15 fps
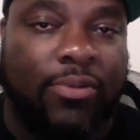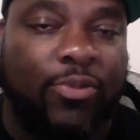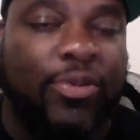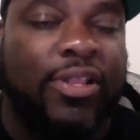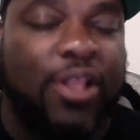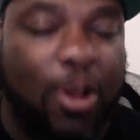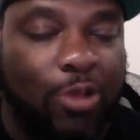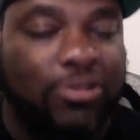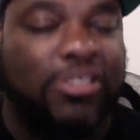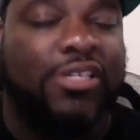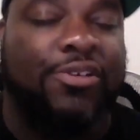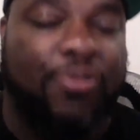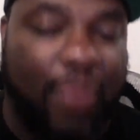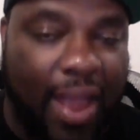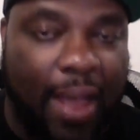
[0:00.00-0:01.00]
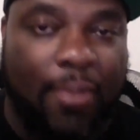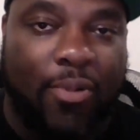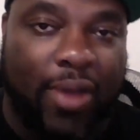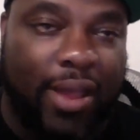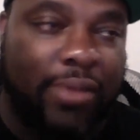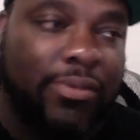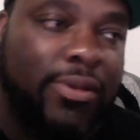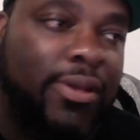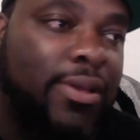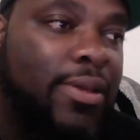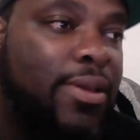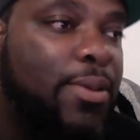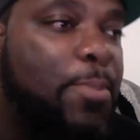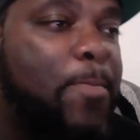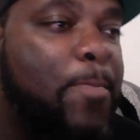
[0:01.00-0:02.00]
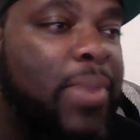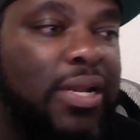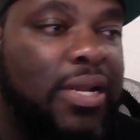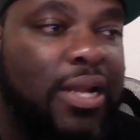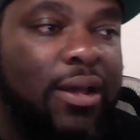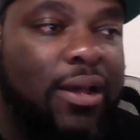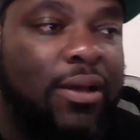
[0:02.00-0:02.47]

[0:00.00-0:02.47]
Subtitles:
We know she rap. But